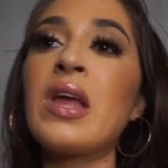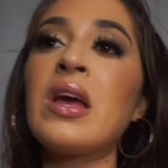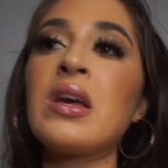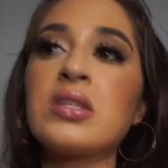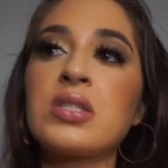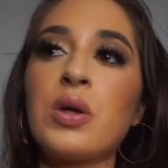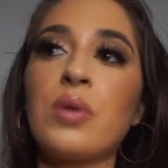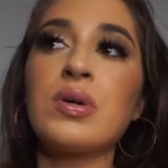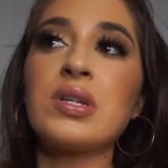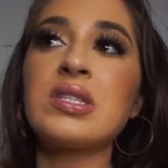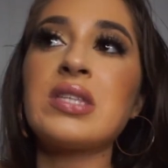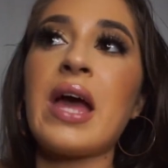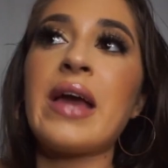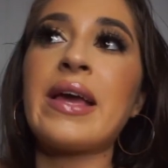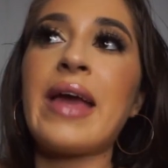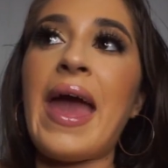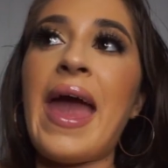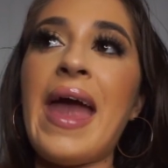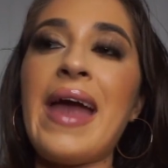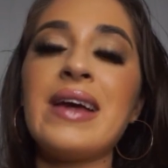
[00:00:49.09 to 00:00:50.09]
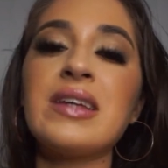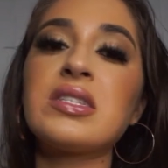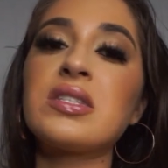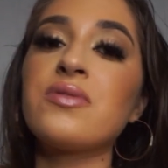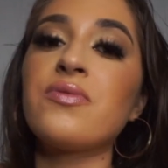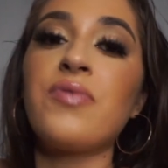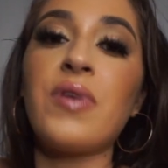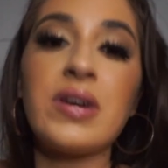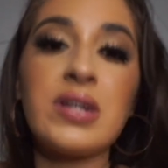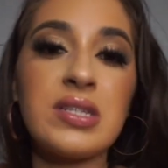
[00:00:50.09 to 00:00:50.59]
So it's like ex
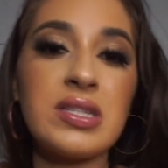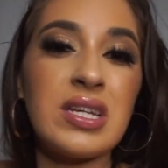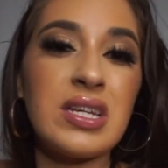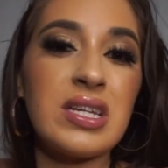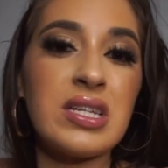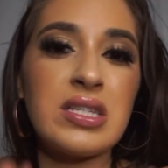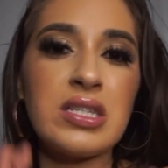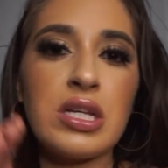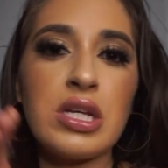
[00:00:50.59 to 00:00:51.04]
versus,